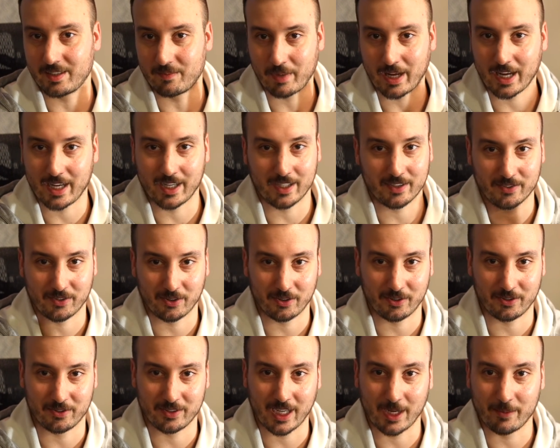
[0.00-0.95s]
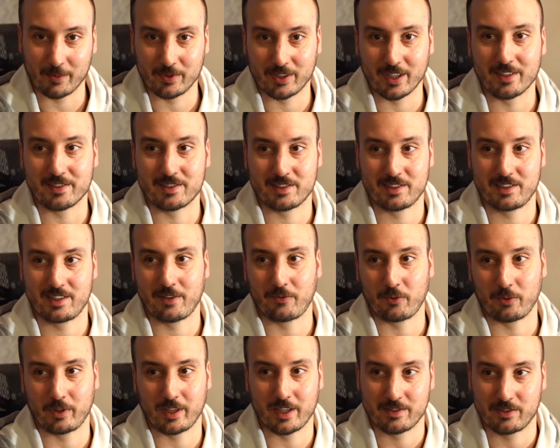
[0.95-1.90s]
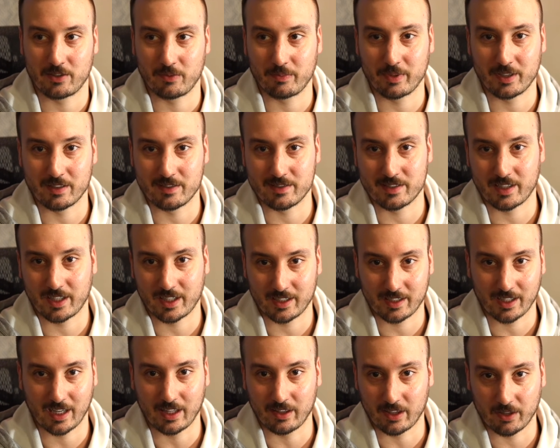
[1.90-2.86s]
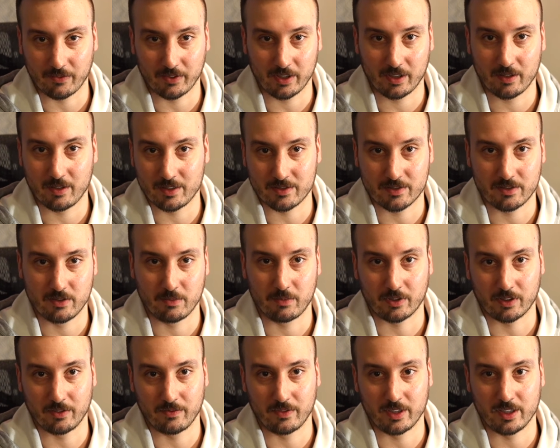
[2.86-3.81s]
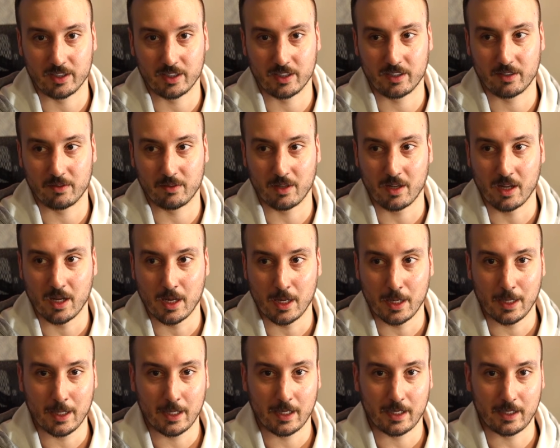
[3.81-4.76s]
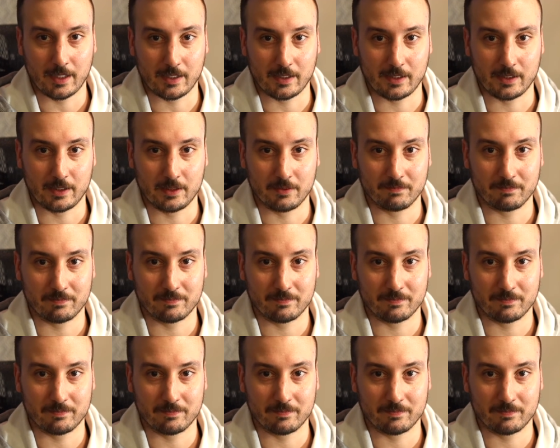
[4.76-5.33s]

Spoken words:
Bags are a dime a dozen. Everyone has their opinions on it. I love it. It's super convenient. I